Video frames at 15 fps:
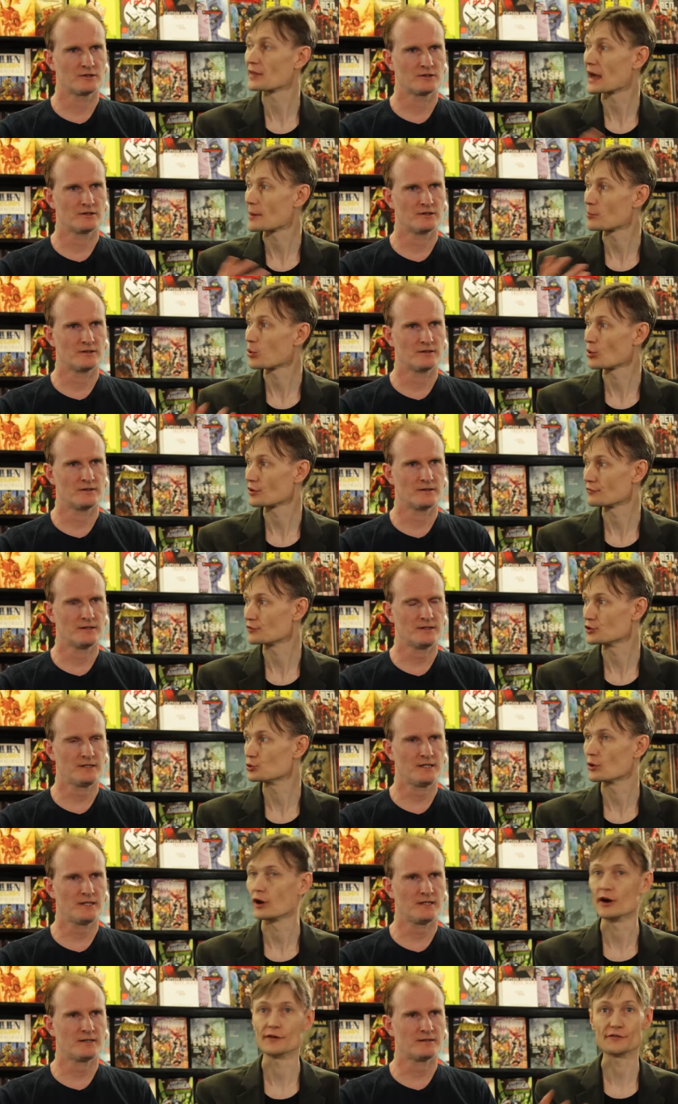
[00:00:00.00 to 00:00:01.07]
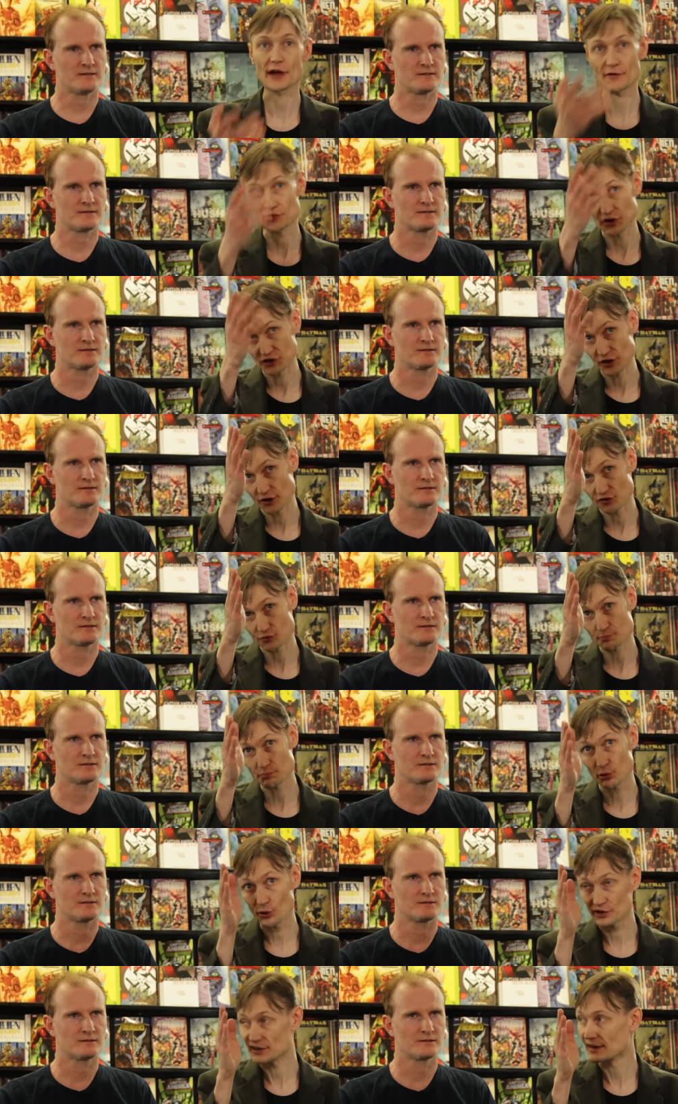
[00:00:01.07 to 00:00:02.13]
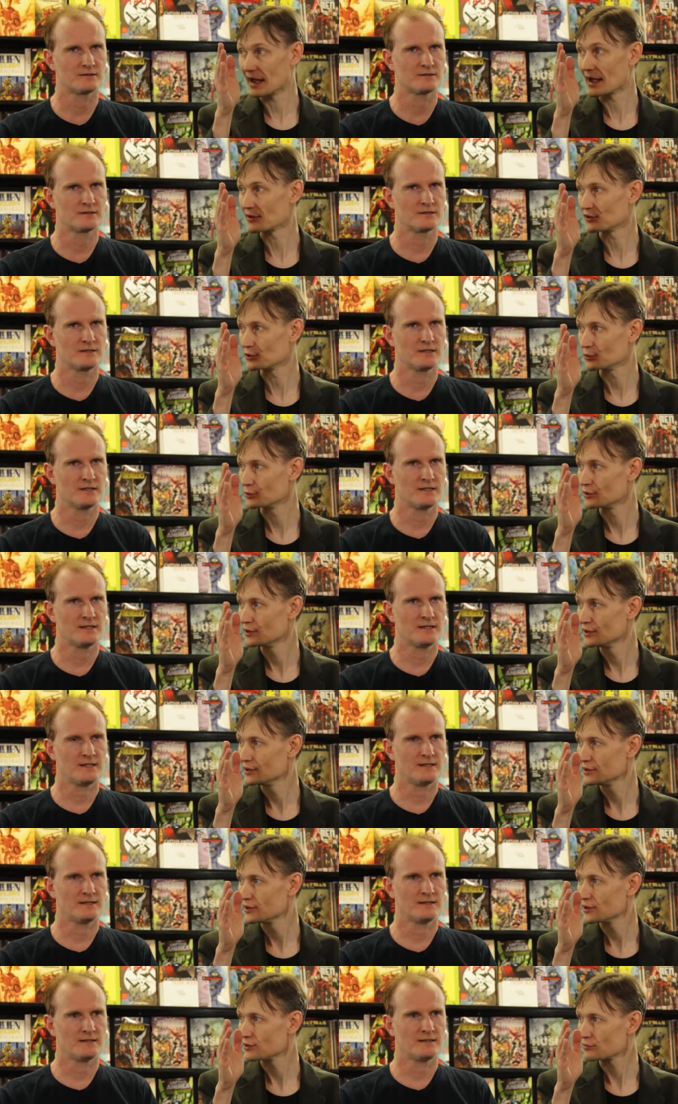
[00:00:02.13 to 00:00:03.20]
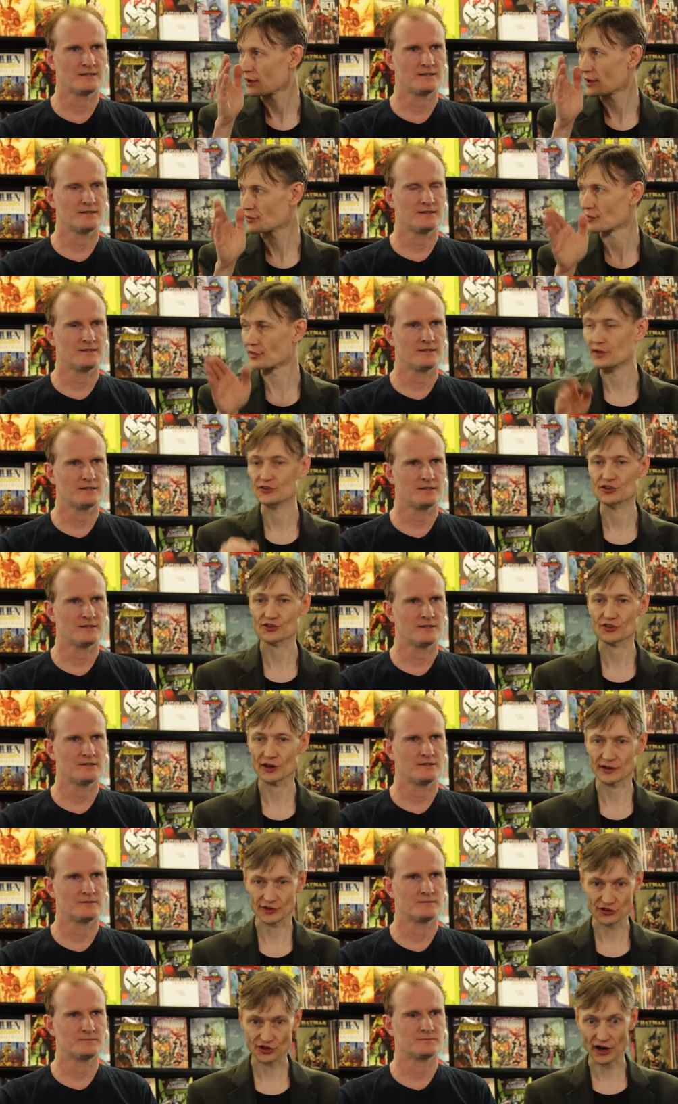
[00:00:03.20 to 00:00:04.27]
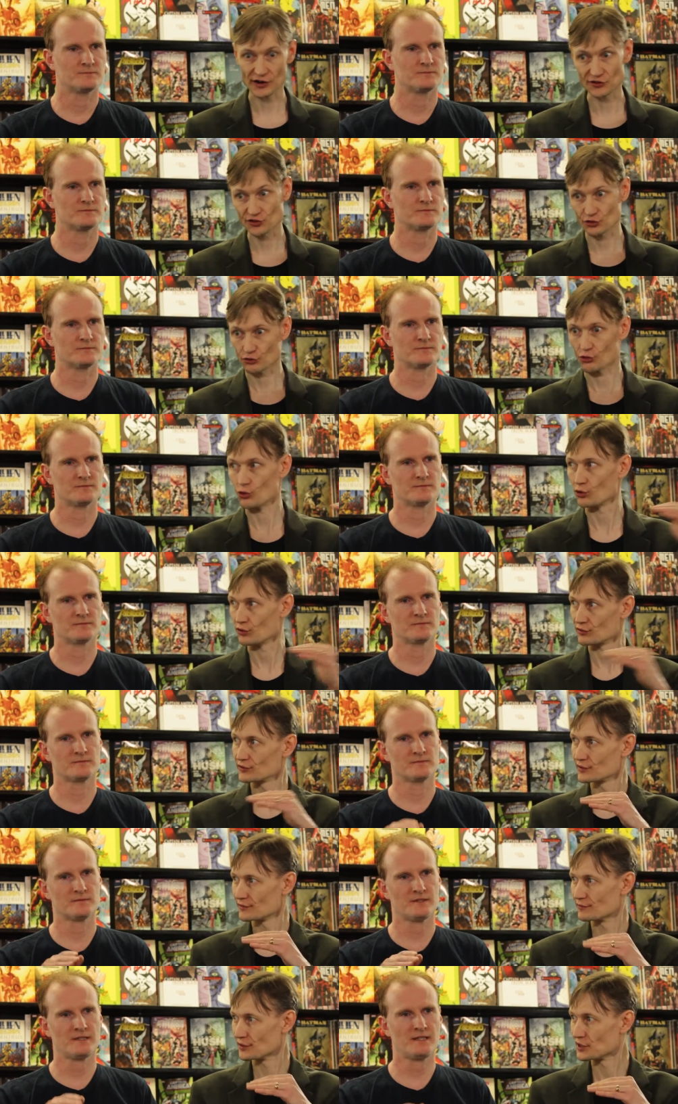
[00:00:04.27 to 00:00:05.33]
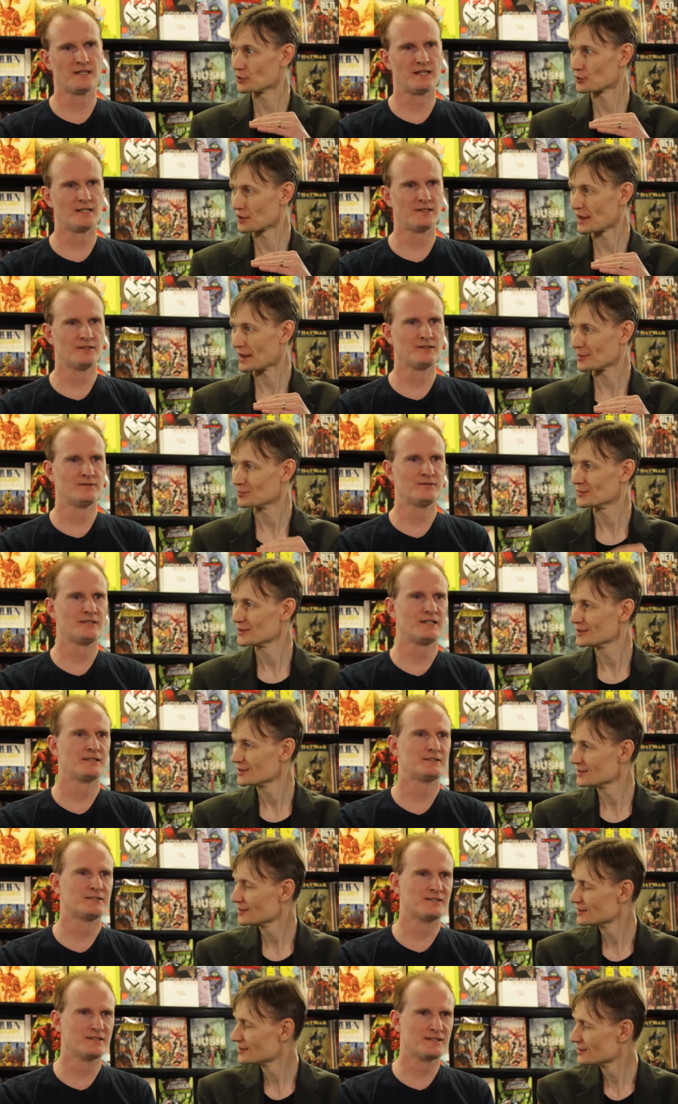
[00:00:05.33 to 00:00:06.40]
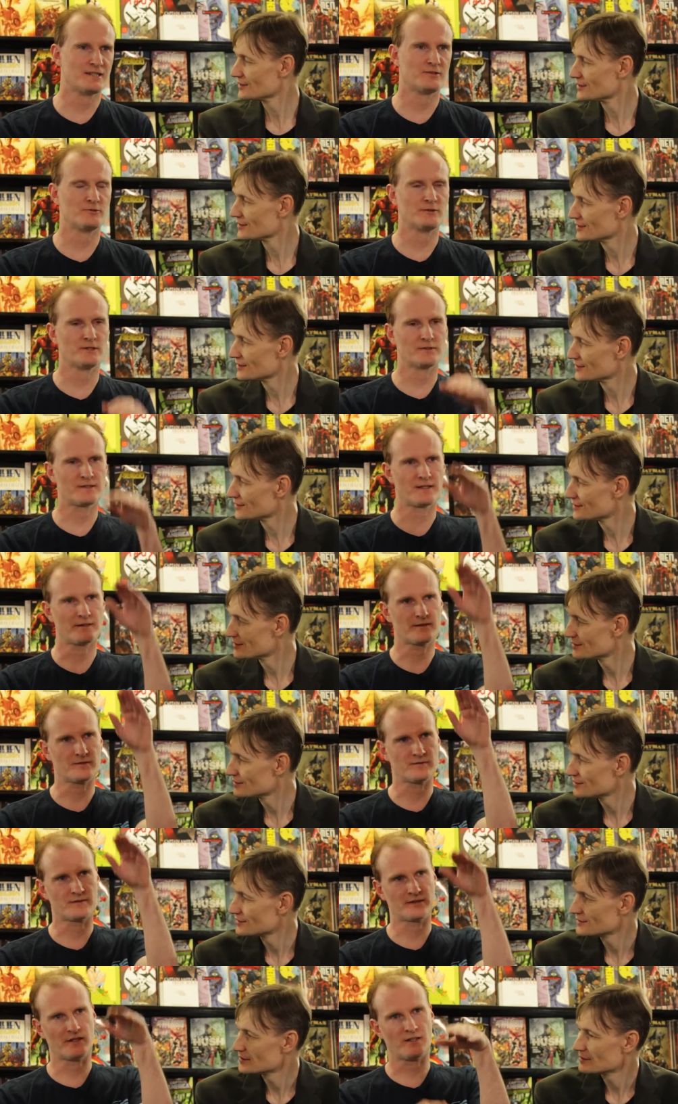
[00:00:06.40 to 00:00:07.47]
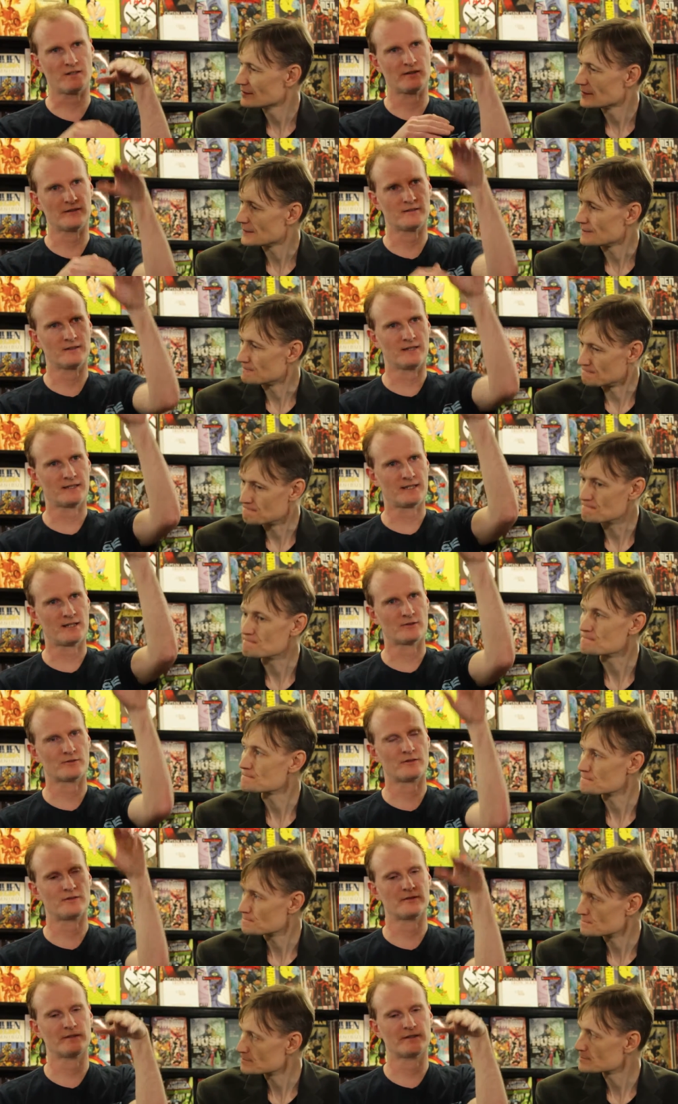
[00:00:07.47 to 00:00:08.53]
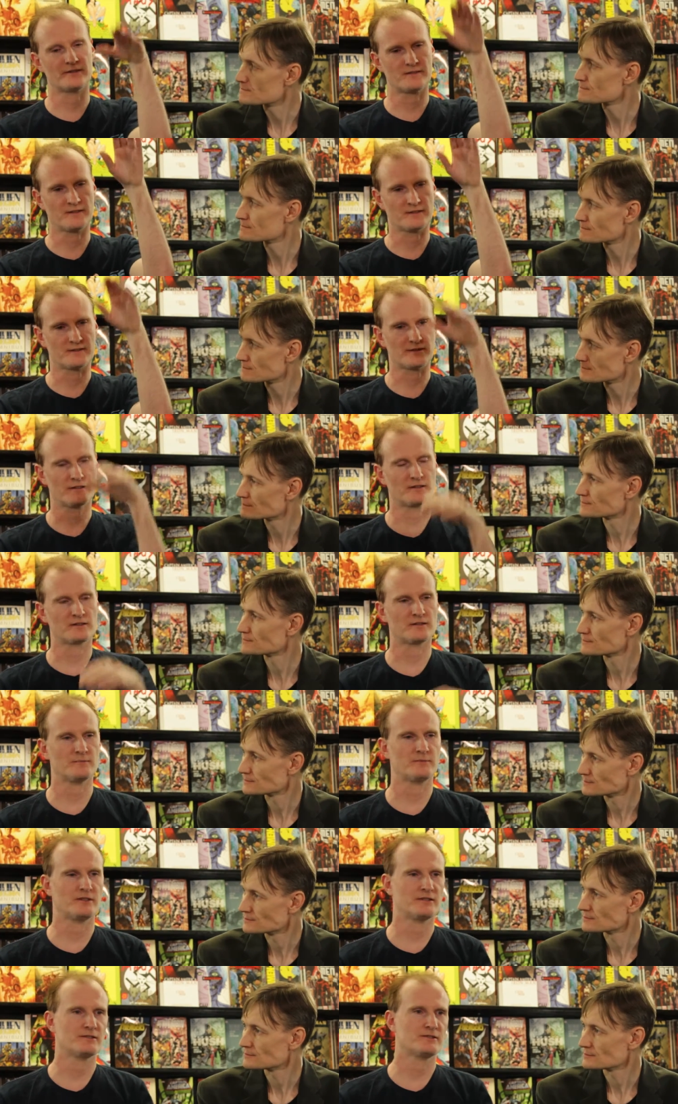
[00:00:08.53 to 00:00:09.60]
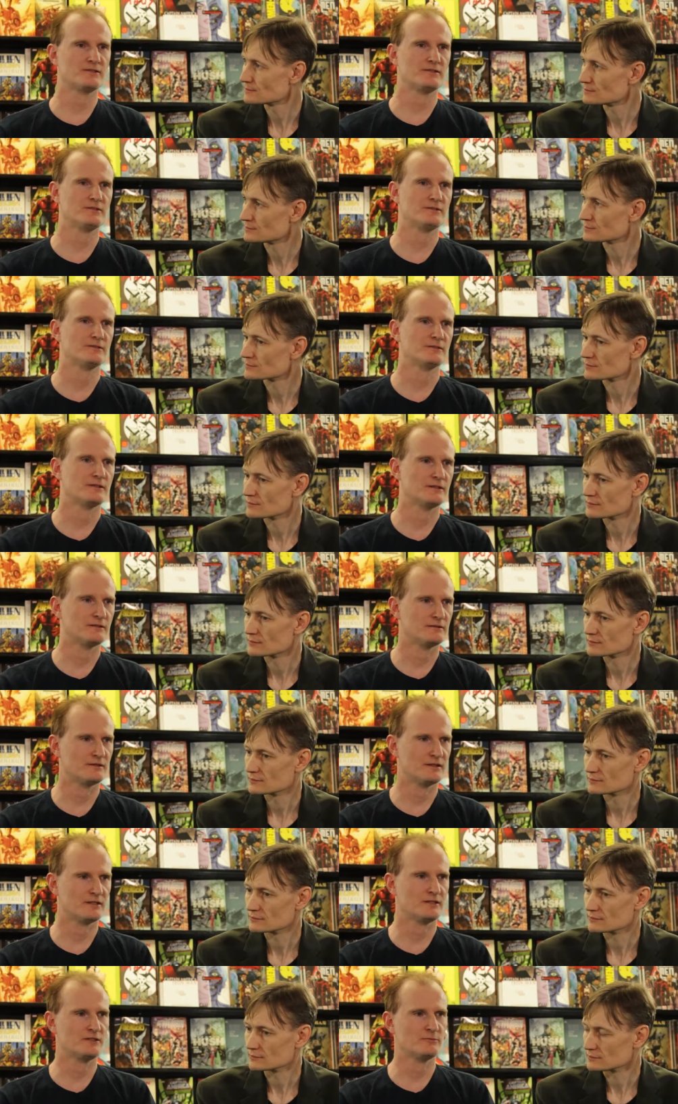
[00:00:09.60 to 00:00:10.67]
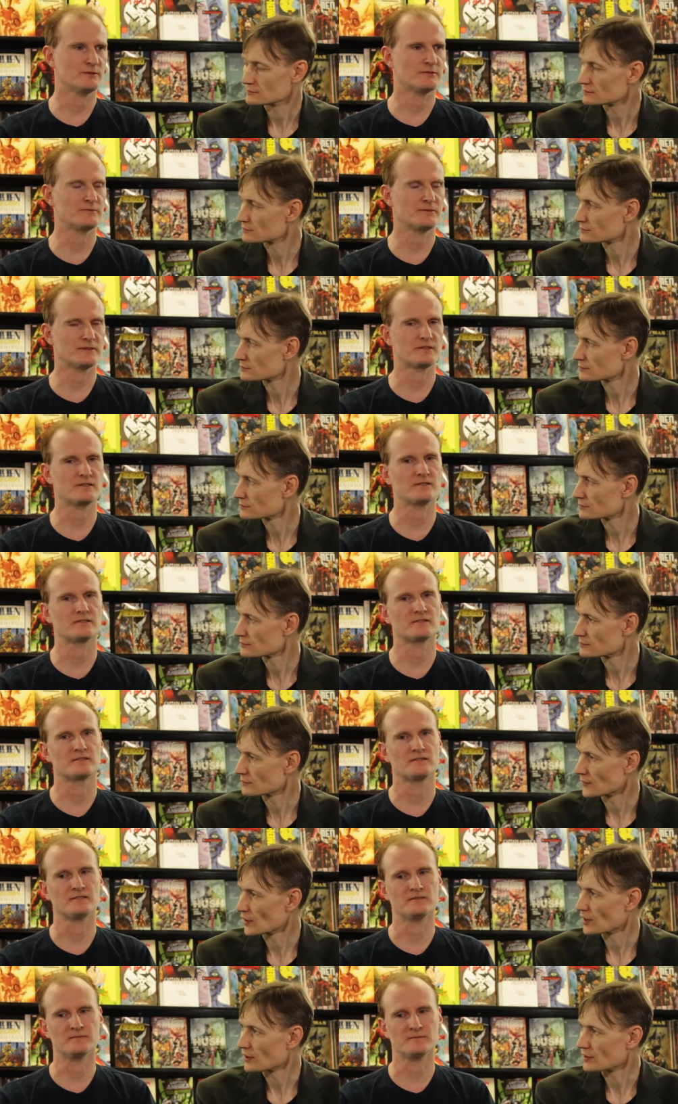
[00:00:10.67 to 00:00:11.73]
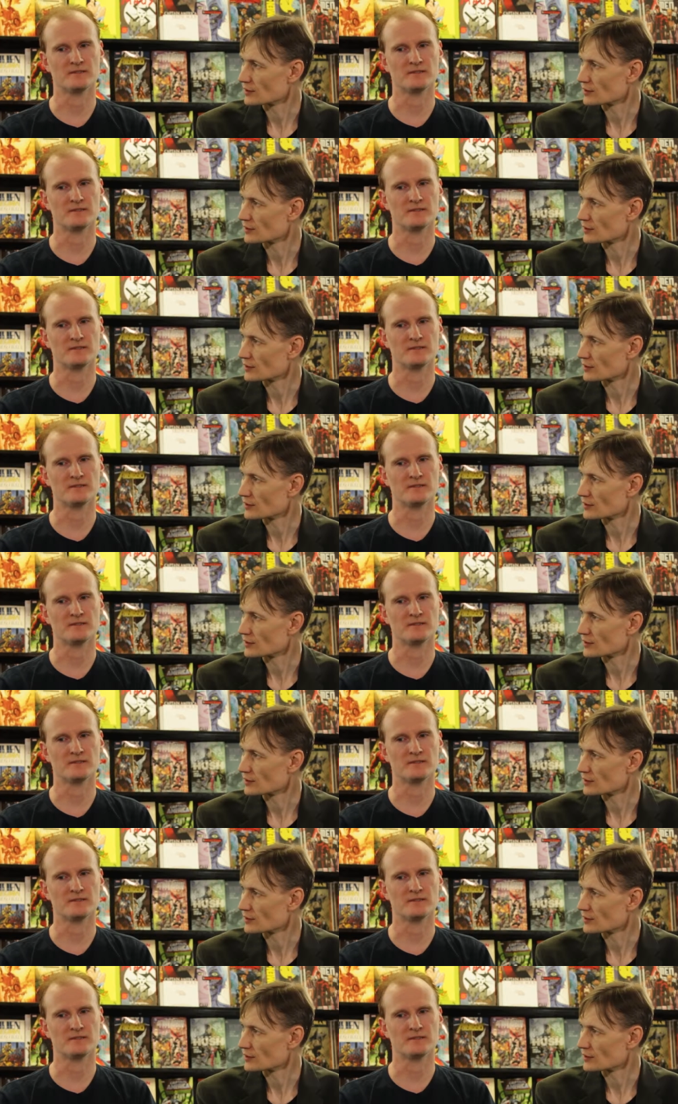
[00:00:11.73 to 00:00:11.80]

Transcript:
Speaker 1: that point of view yeah, of having the guns pointed at you, rather than just like a side scroll video yeah, game. Yeah,
Speaker 2: you've got a real sense of scale, like mm-hmm. how tall these things are compared to a, a human figure. Mm-hmm. Yeah,